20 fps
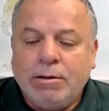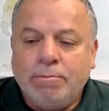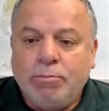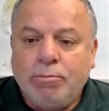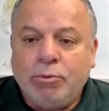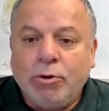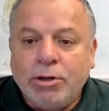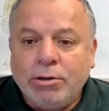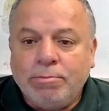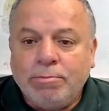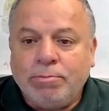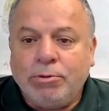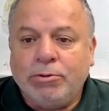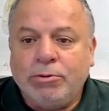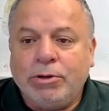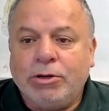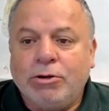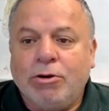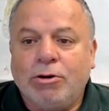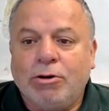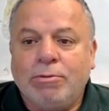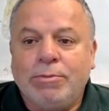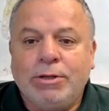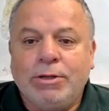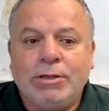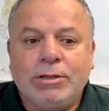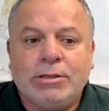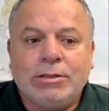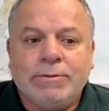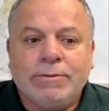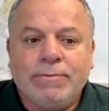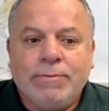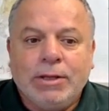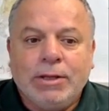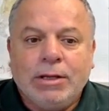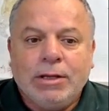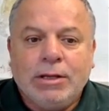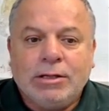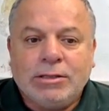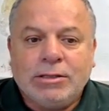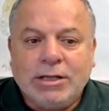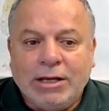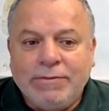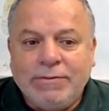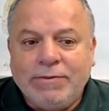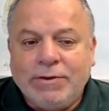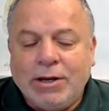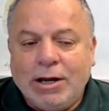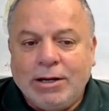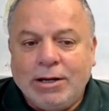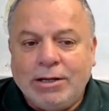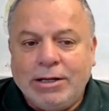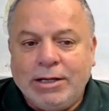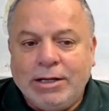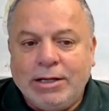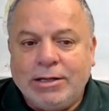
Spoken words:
buoyant blue economies, safeguarded